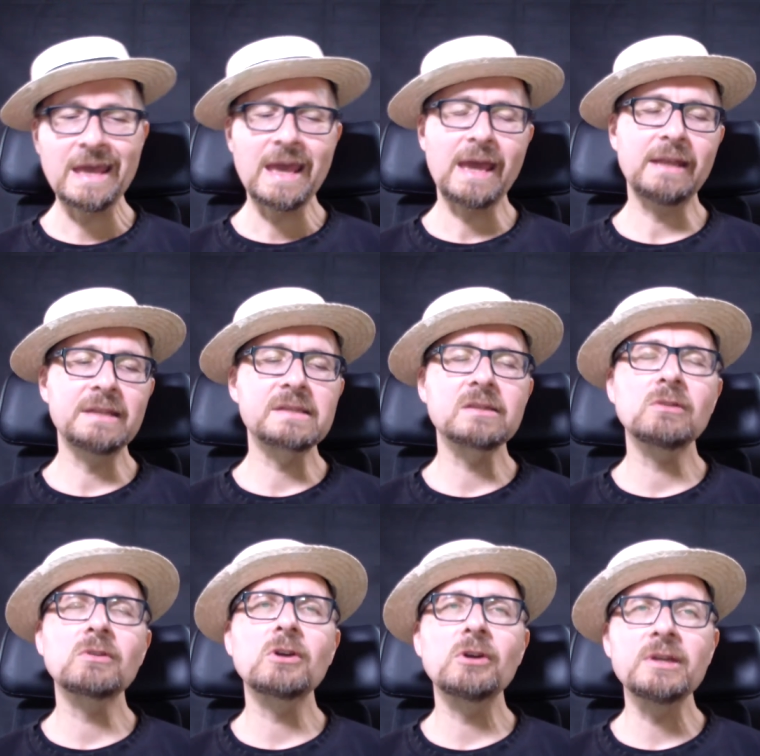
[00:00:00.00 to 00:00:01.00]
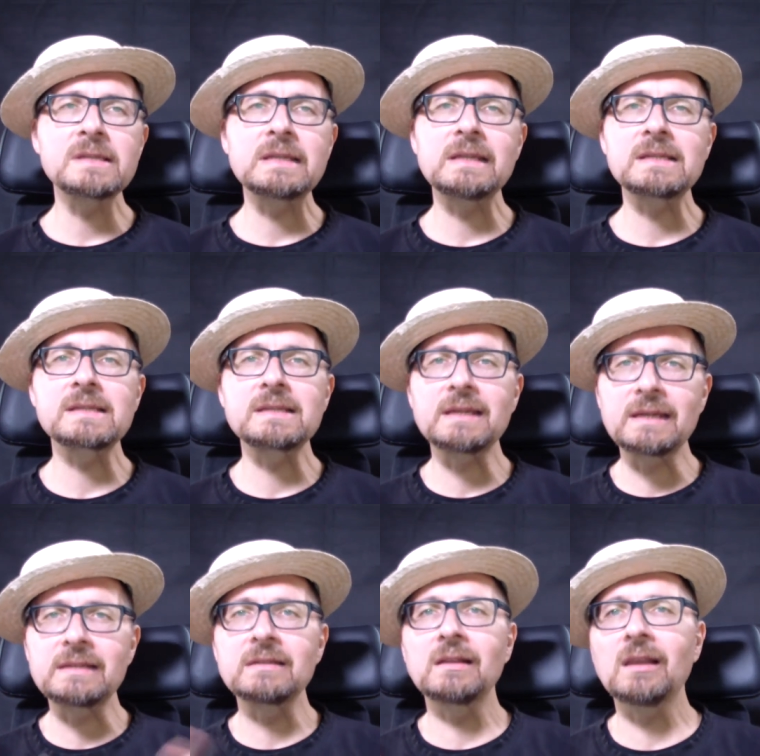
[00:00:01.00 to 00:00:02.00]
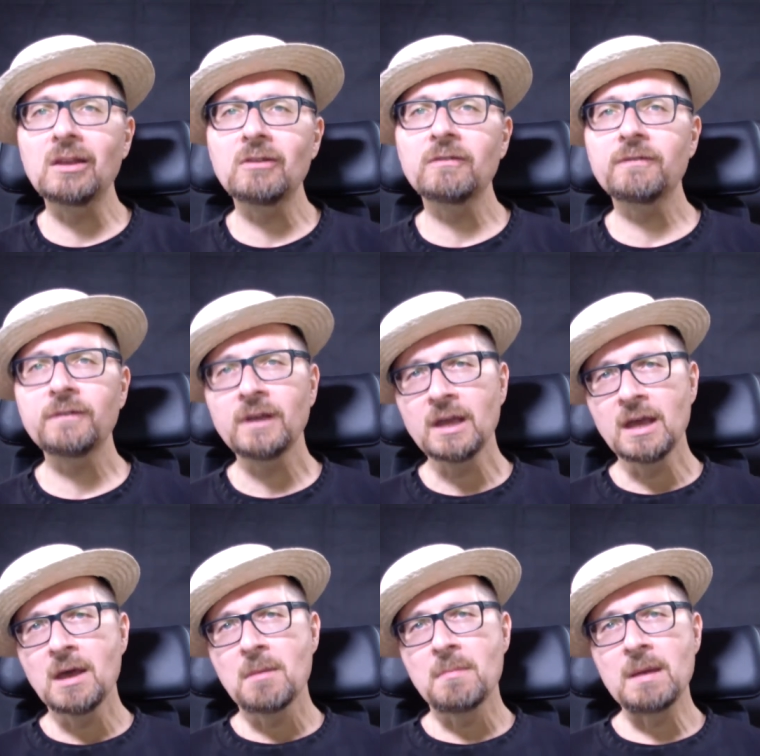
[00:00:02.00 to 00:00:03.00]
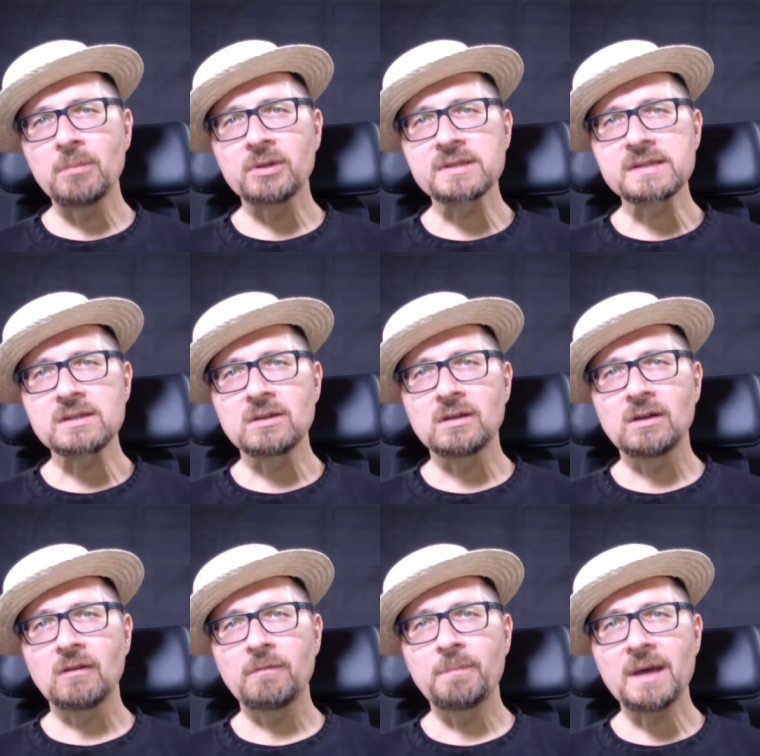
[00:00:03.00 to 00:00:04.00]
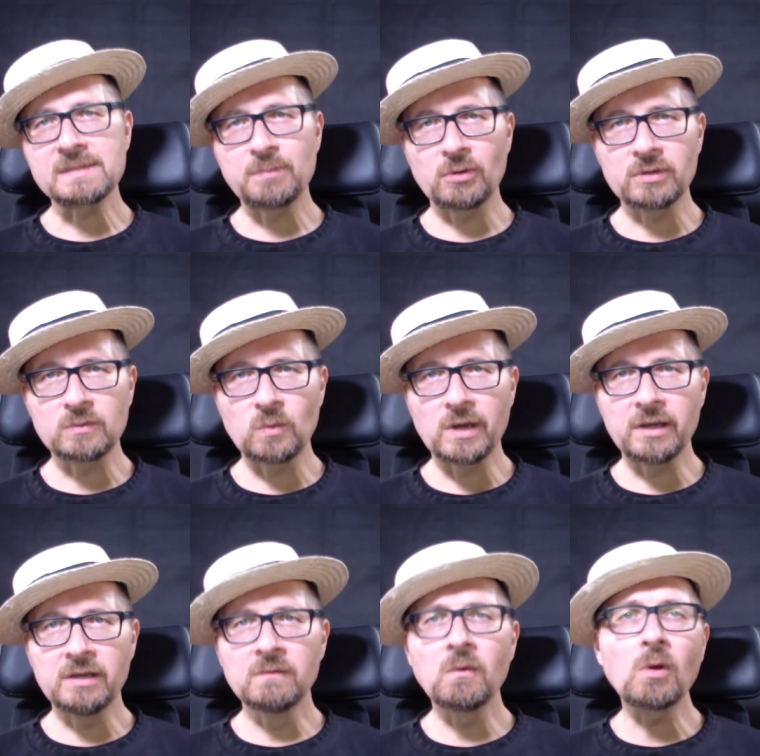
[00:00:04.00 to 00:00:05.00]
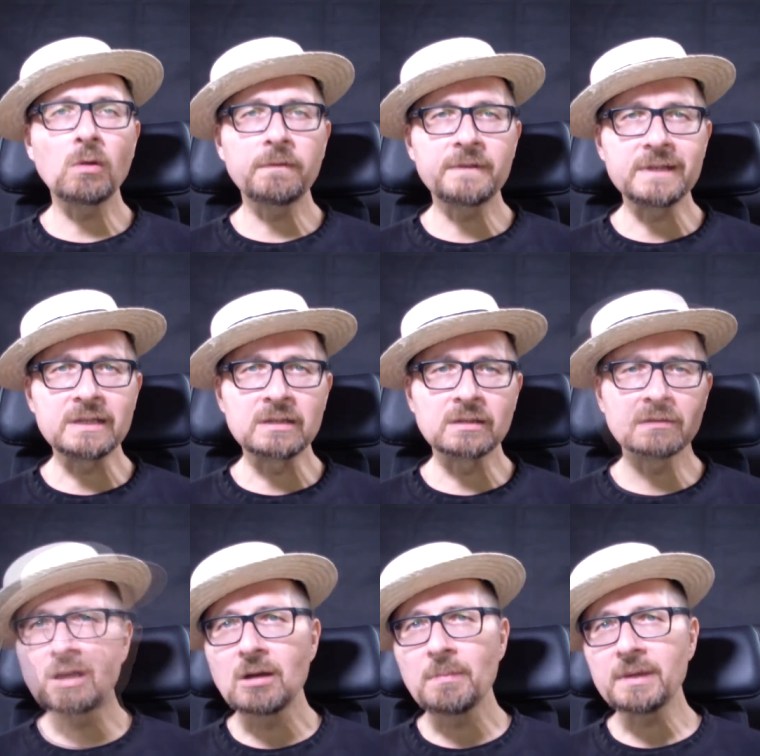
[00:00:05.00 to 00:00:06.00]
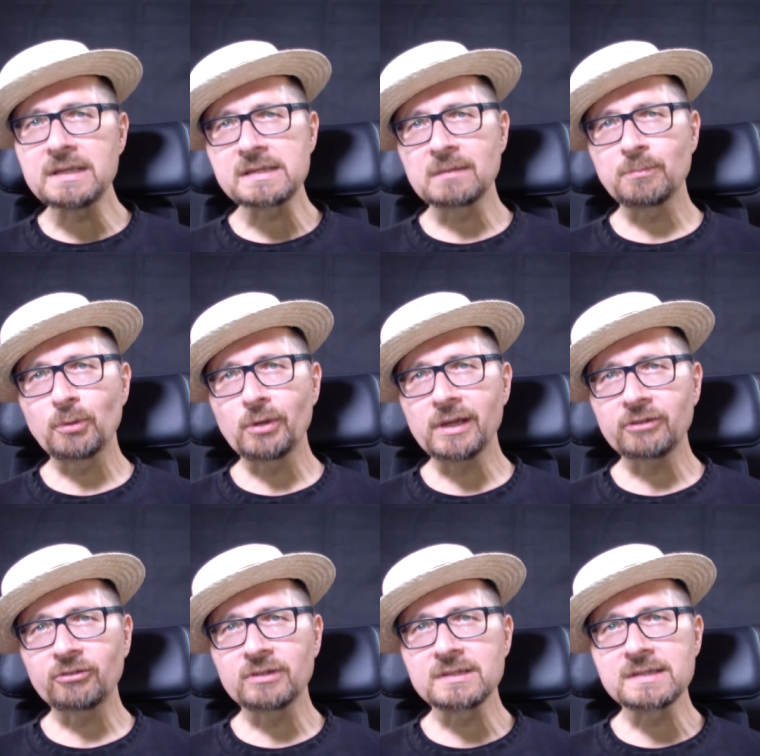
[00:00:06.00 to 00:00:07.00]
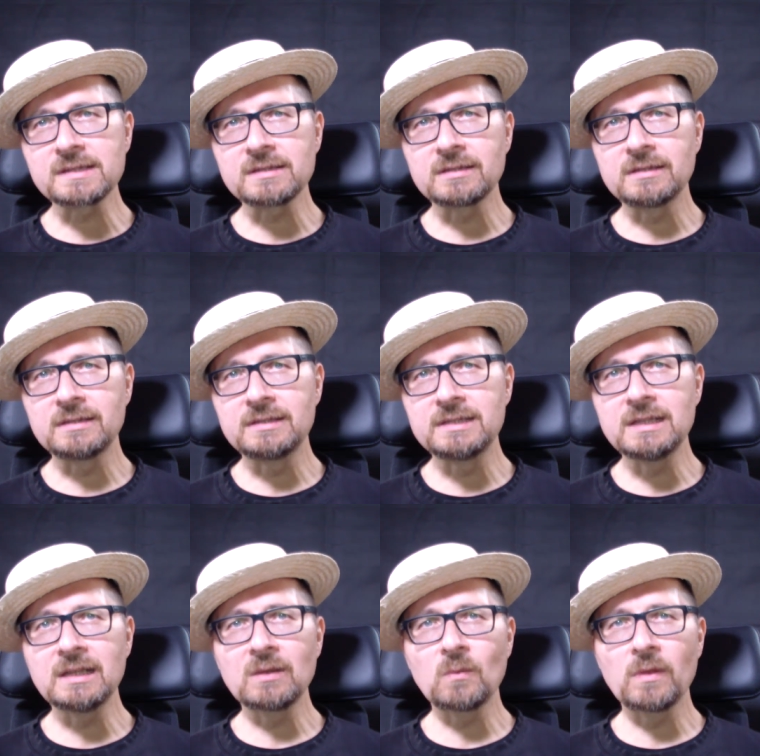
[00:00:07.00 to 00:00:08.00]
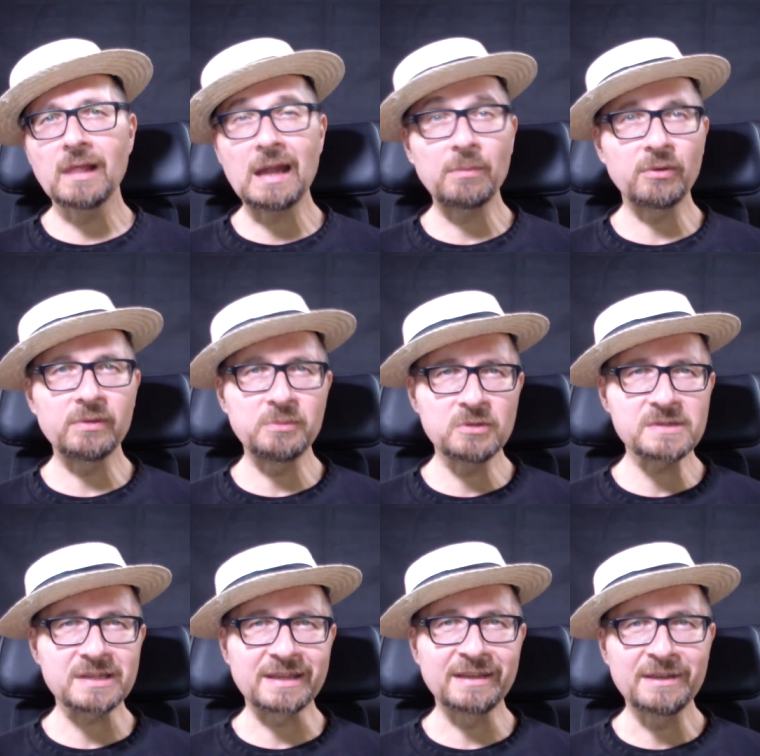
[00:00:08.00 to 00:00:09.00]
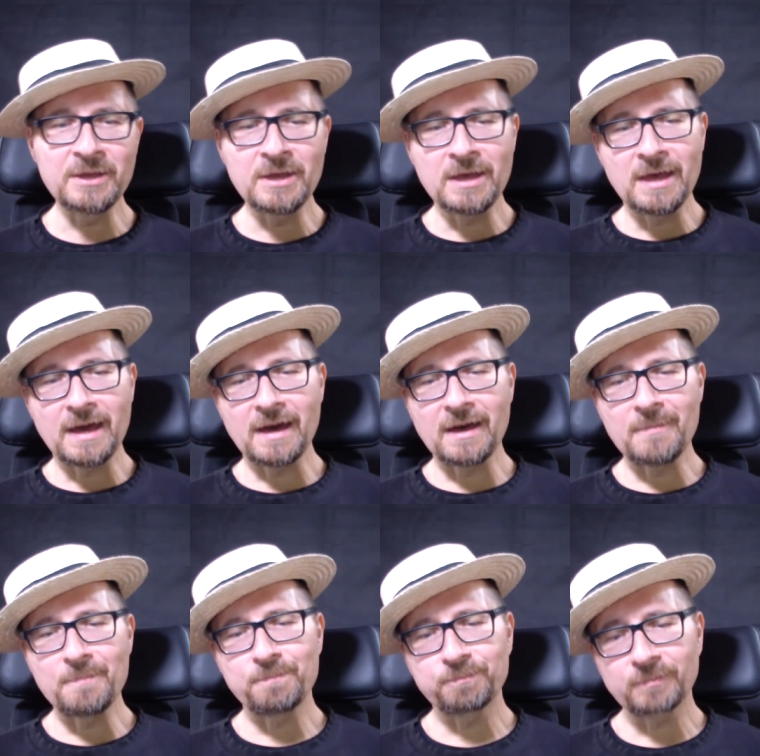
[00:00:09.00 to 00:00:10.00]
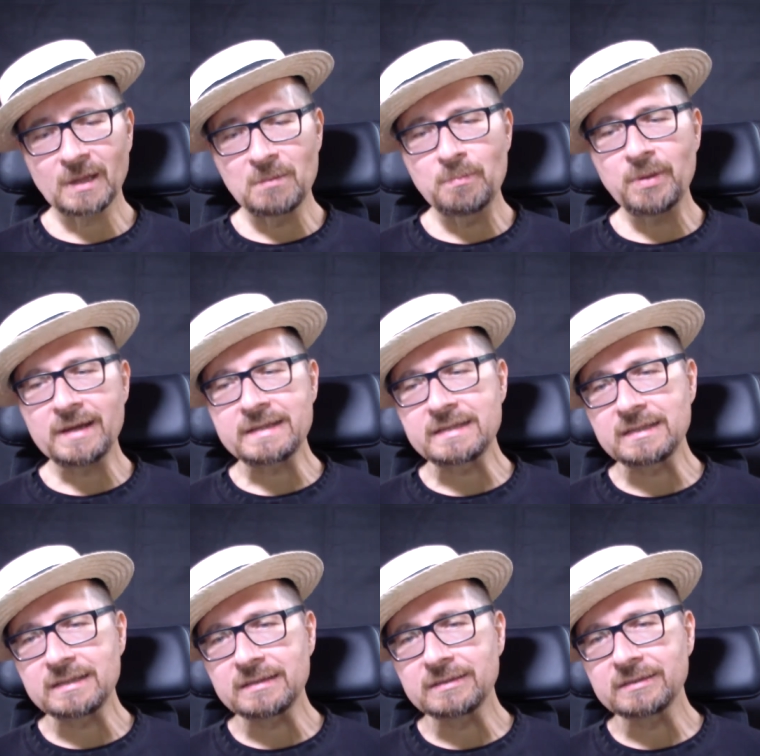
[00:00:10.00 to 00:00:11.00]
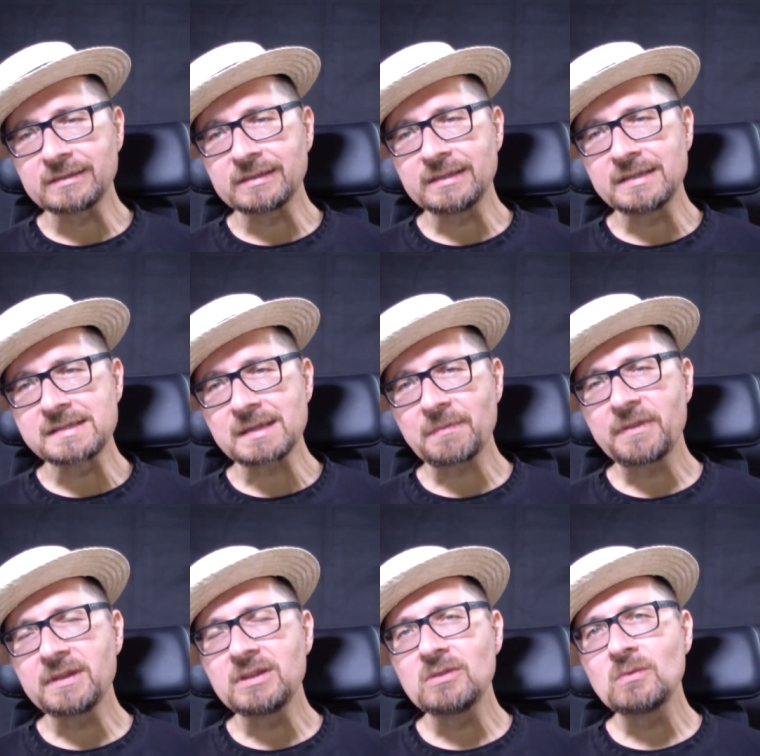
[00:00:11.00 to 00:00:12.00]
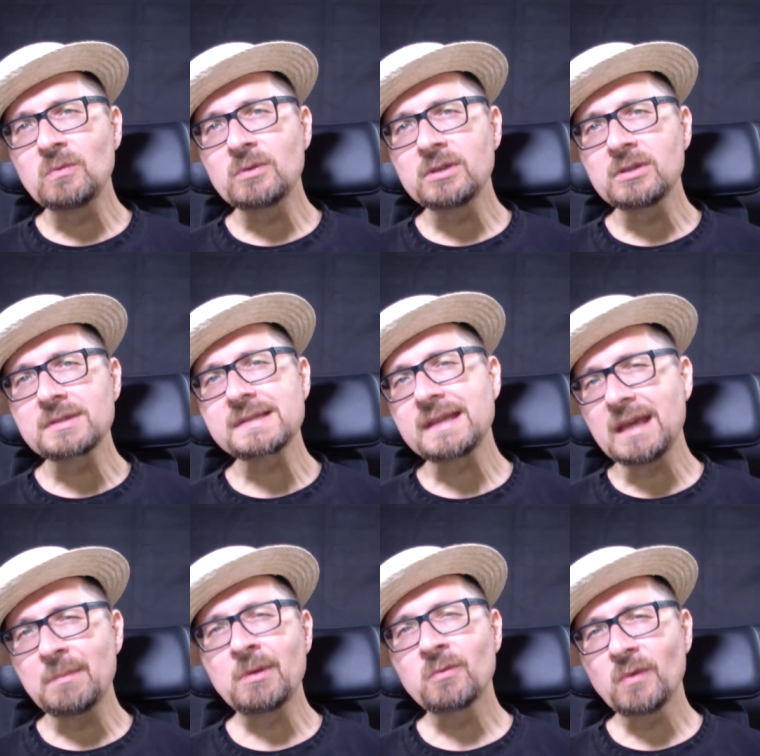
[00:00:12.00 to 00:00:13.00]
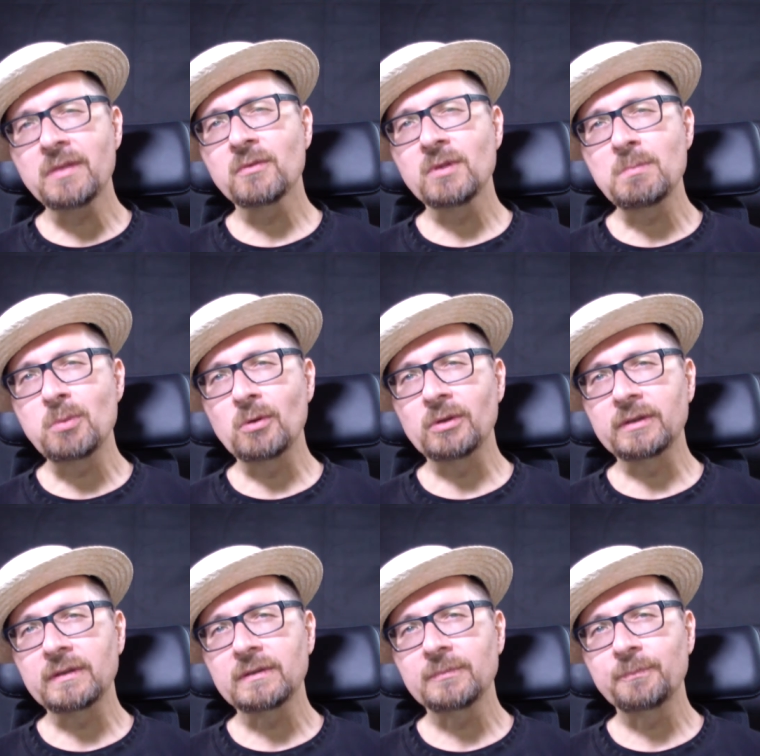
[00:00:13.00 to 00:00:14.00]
And it's no coincidence that a lot of members uh, of Passport were involved in companies and productions uh, dealing with library music. Um, but uh, it's something you would not say about Weather Report.